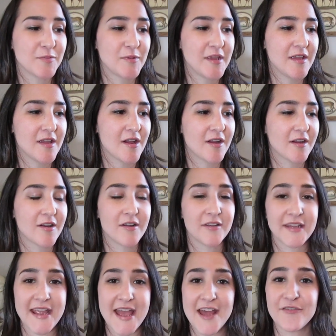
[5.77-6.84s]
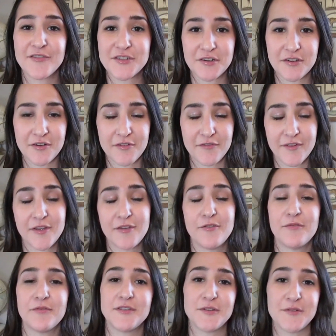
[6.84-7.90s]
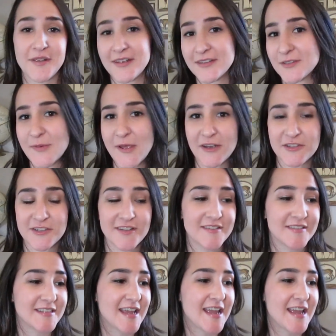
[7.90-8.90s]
We are currently at a attorney review, doing inspections,